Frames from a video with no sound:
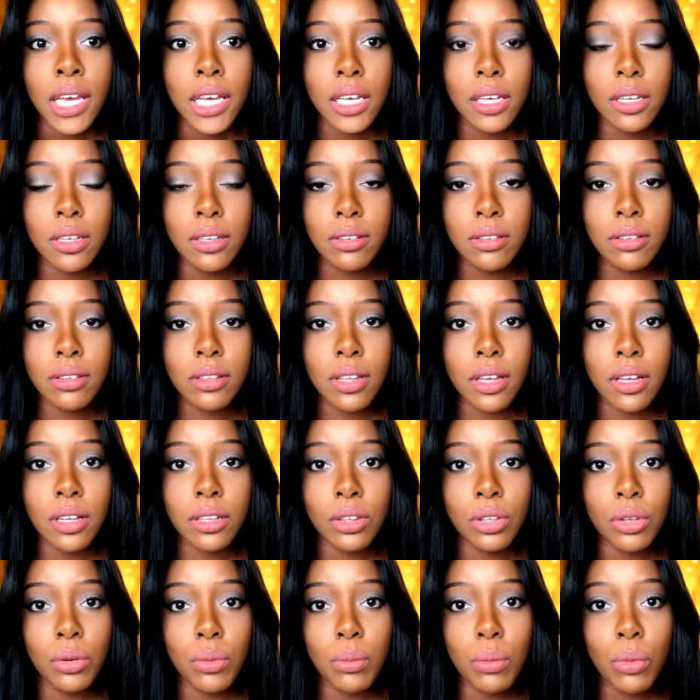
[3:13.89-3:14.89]
is
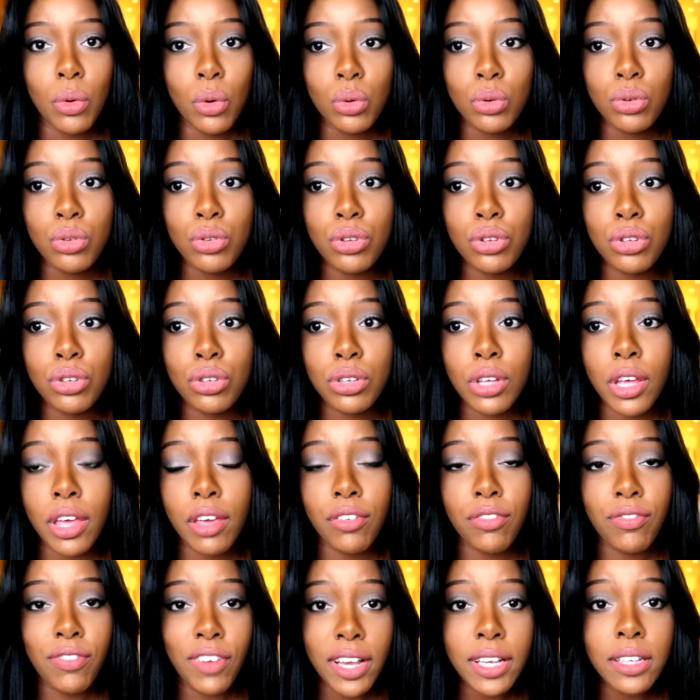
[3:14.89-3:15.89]
the most
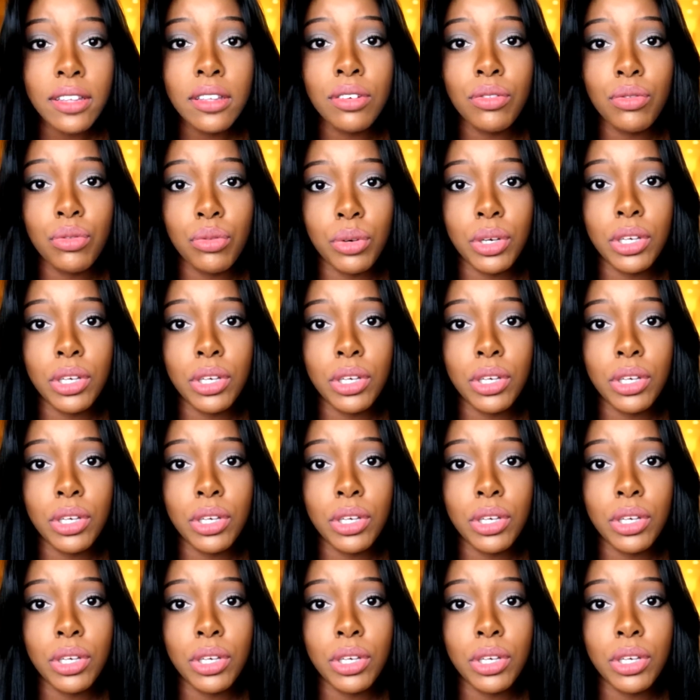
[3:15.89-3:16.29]
effective